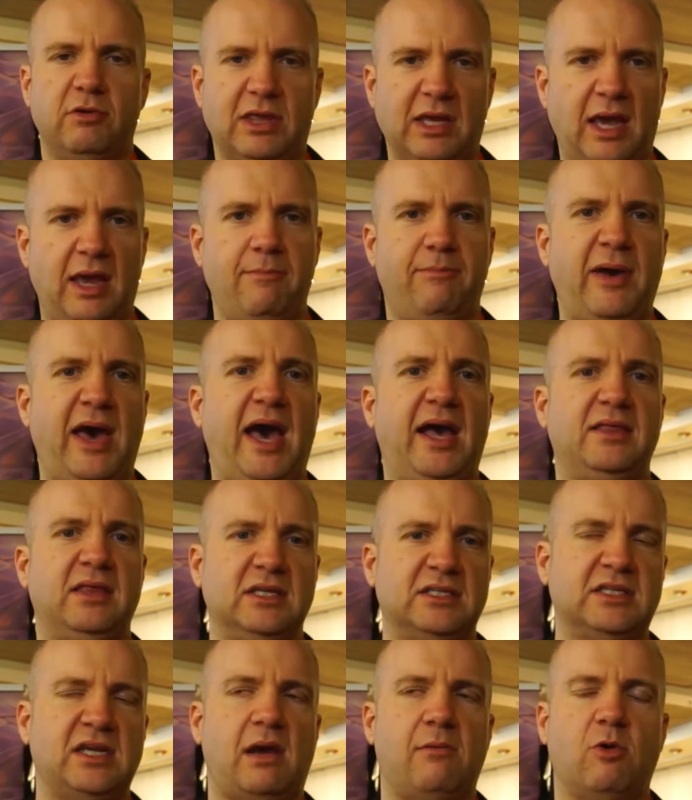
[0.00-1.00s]
with the gamepad
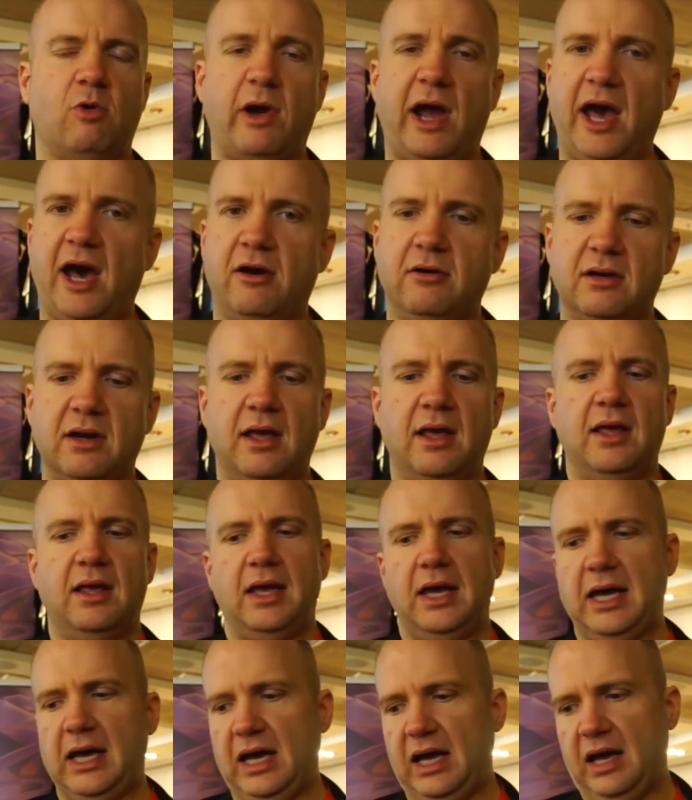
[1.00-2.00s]
this time around.
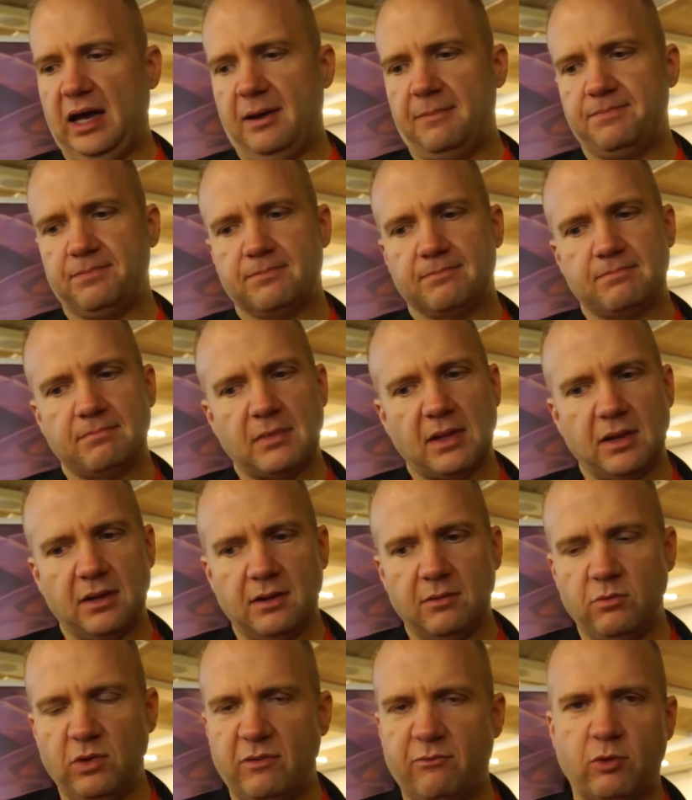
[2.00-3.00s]
Um,
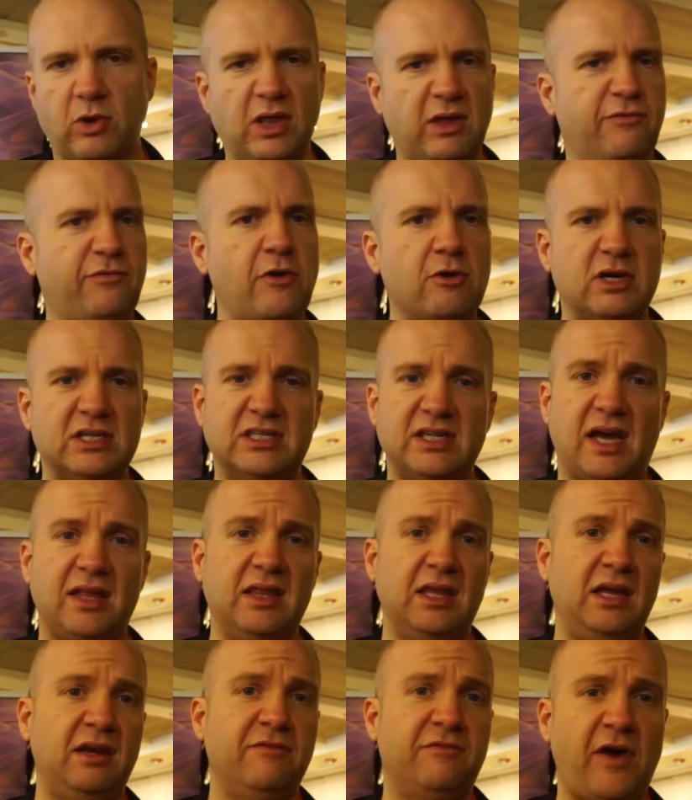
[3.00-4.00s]
we've really focused on
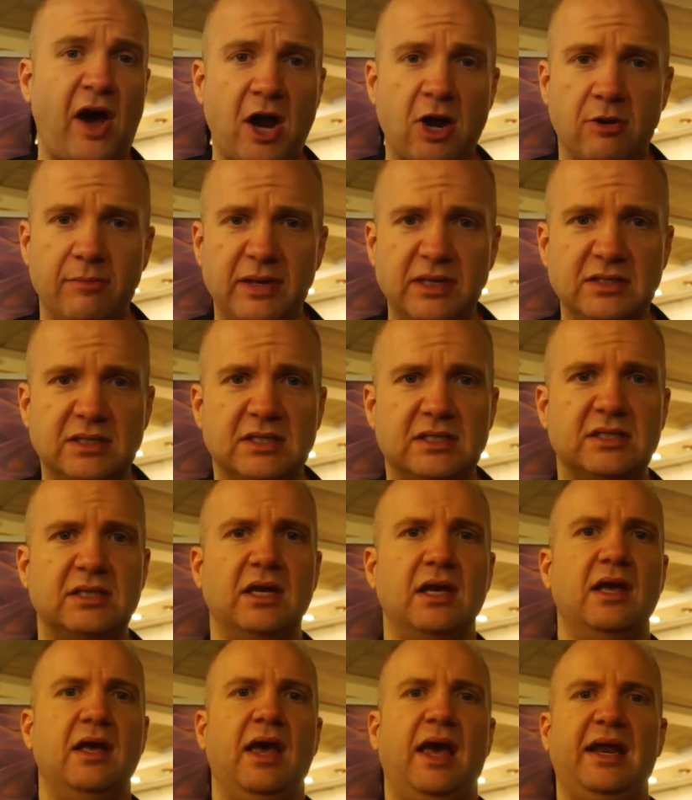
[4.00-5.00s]
the environments
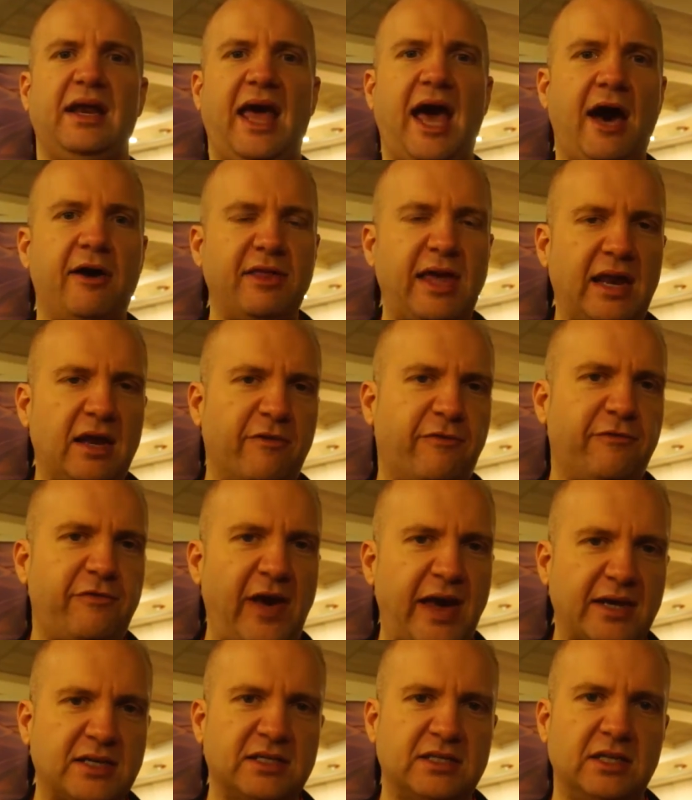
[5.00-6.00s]
and how that
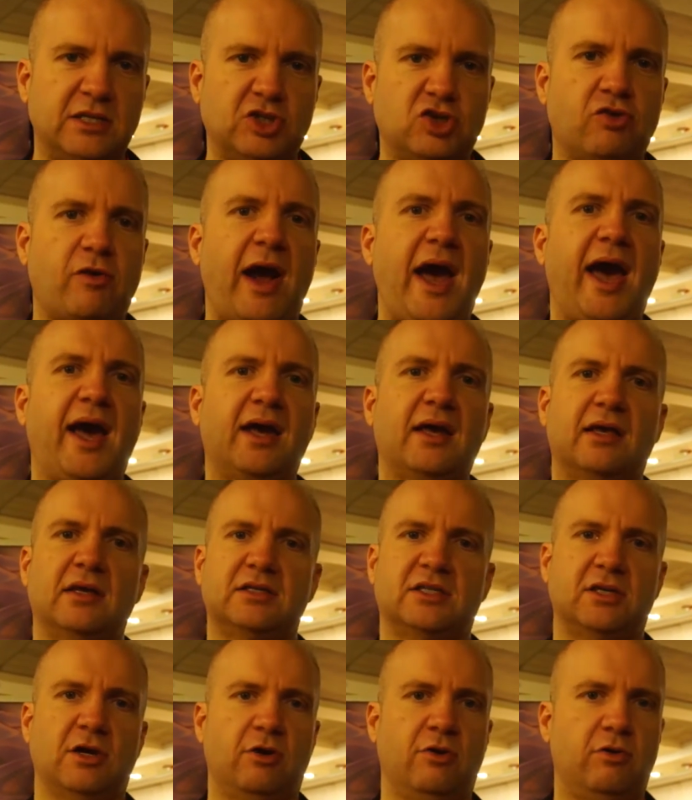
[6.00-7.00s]
affects the track.
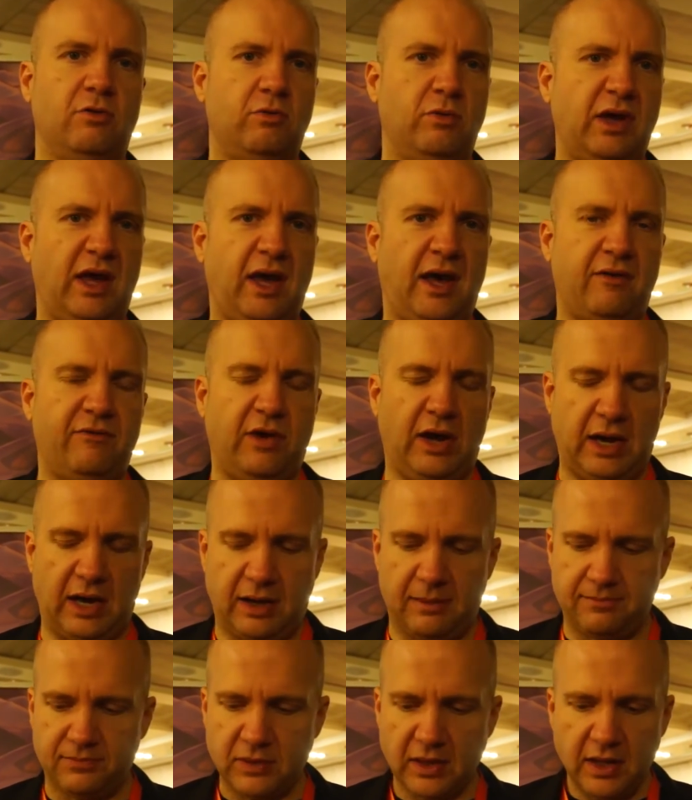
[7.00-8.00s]
So we have,
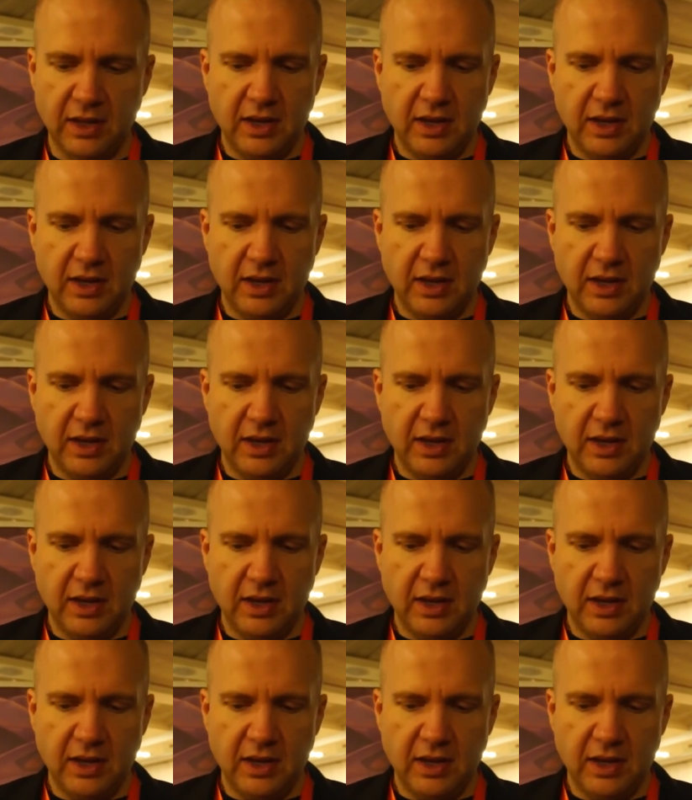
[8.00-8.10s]
um,